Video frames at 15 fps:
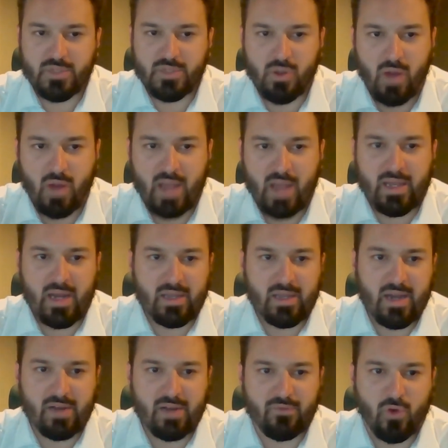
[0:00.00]
So I kind
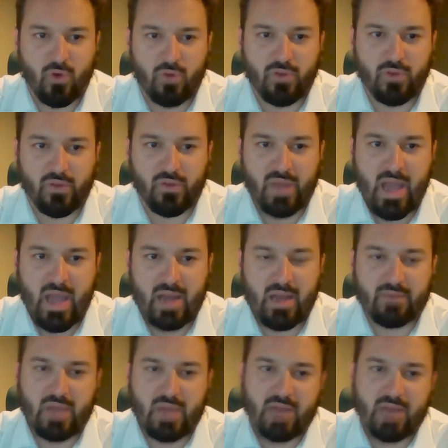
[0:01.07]
of got involved on that
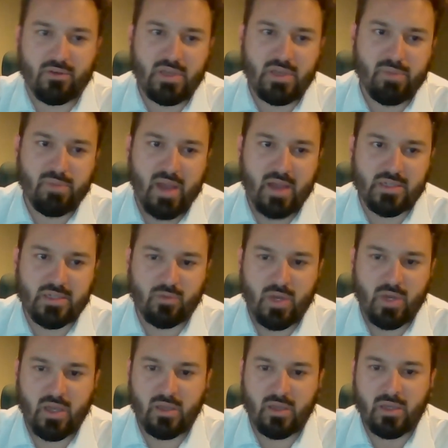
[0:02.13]
after he passed
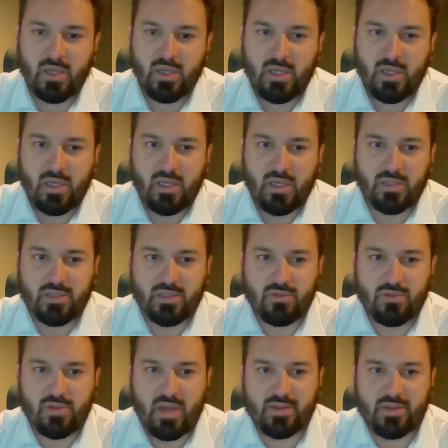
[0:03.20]
away in
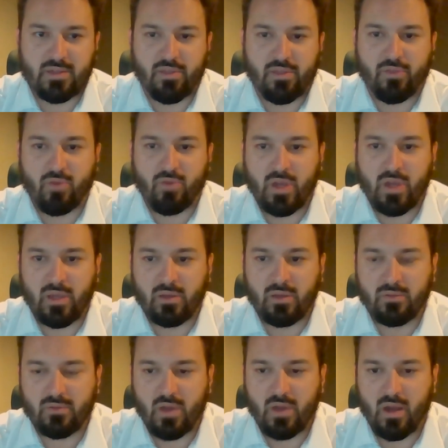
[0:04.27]
2003.
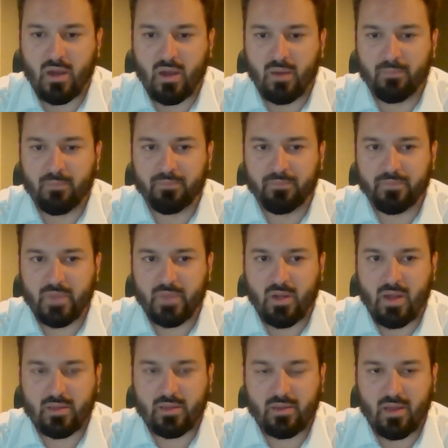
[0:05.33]

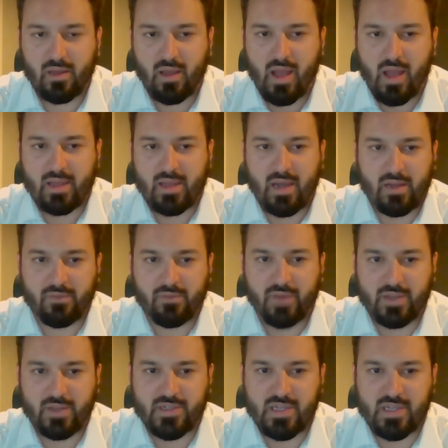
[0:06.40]
I kind of
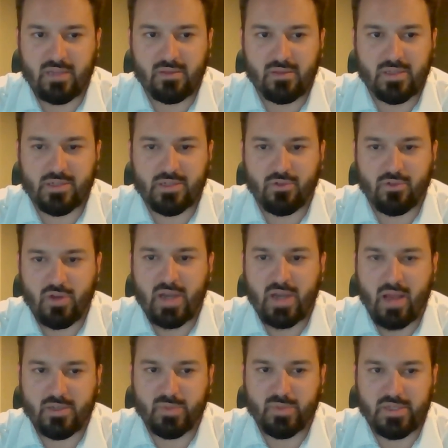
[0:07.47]
had seen this
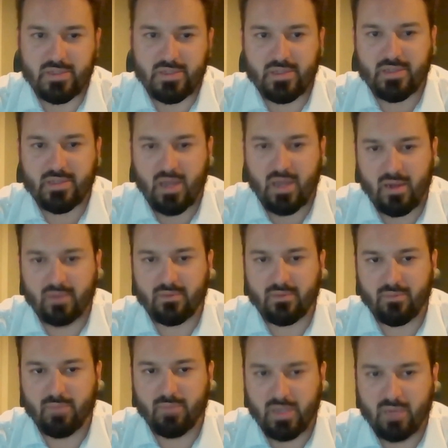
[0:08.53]
greenhouse business kind of
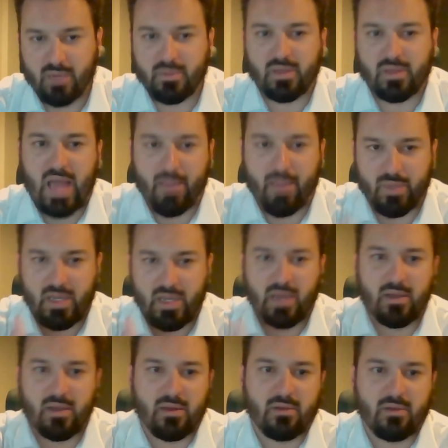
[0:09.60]
become
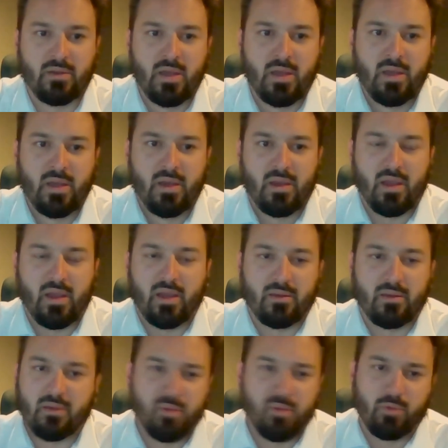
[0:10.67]
dilapidated, and
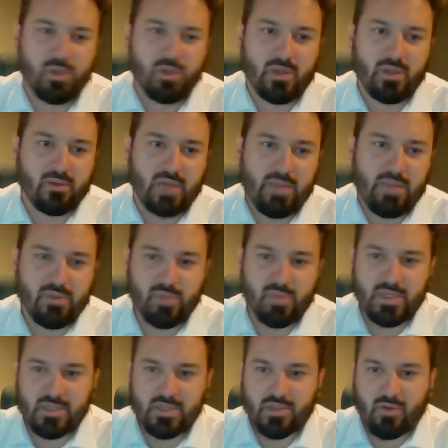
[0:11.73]
I mean, we didn't keep the
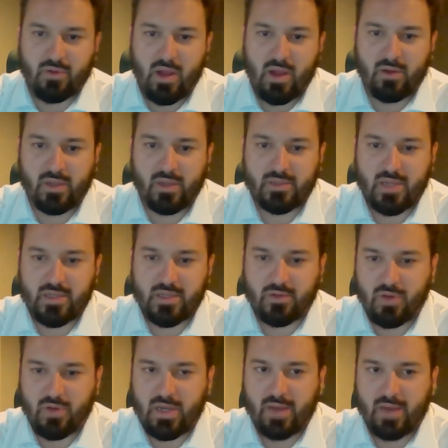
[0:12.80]
business around as
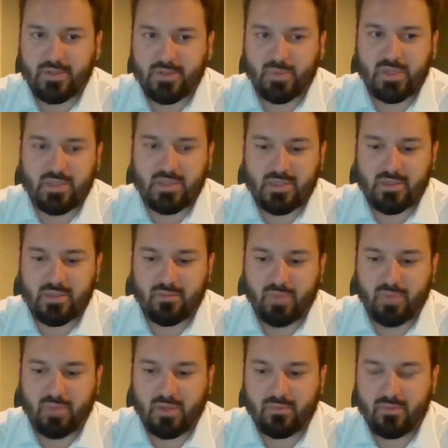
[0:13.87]
a greenhouse business,
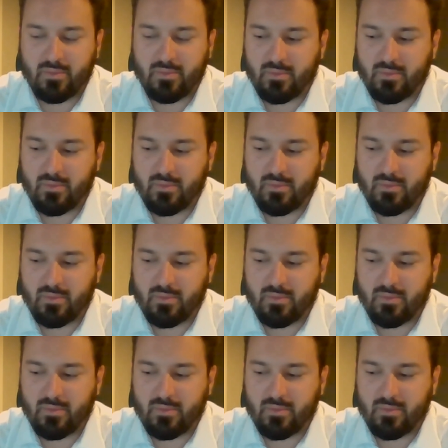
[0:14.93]
but